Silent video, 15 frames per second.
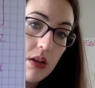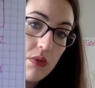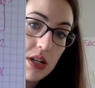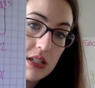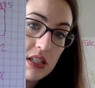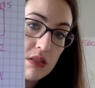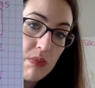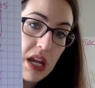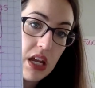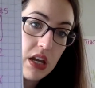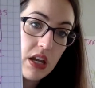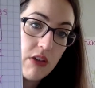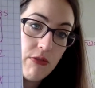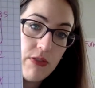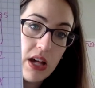we're
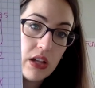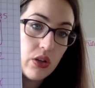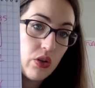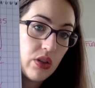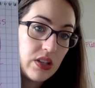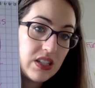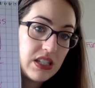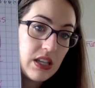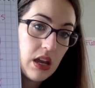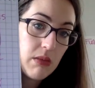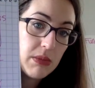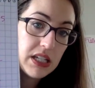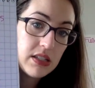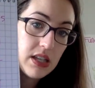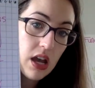expanding it, follow the same
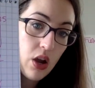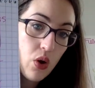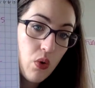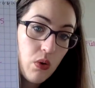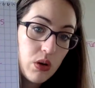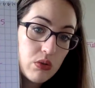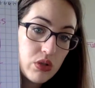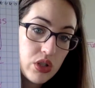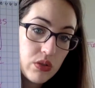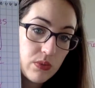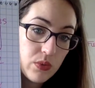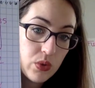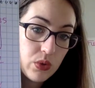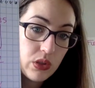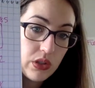exact quotient
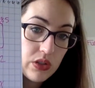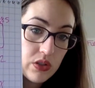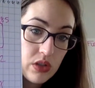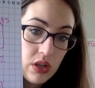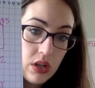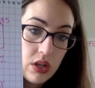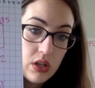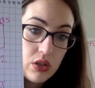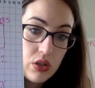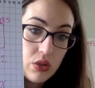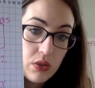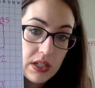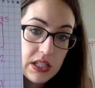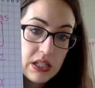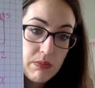rules to
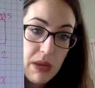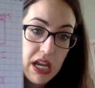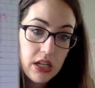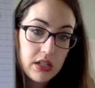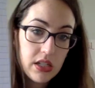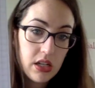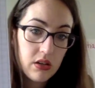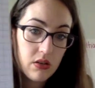expand it,